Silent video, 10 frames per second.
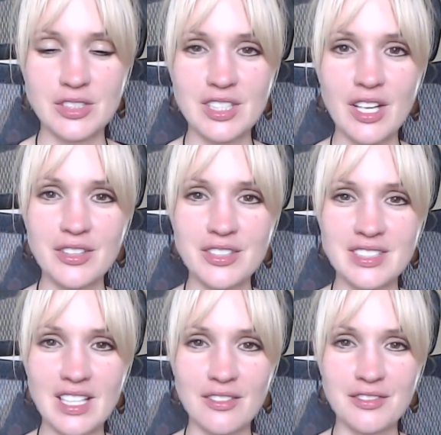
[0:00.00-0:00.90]
So to know
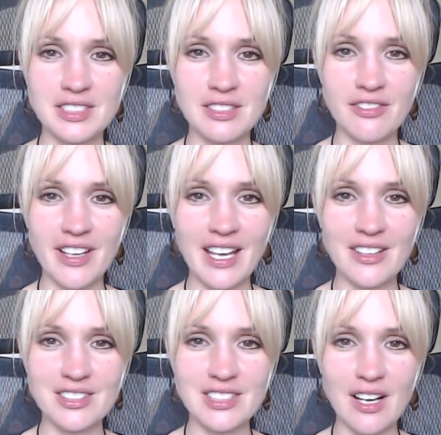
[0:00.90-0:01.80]
yourself is to
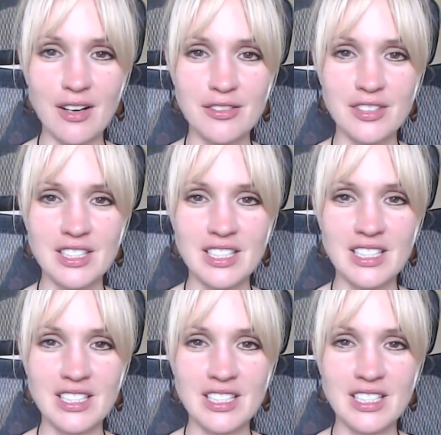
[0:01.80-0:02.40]
forget yourself.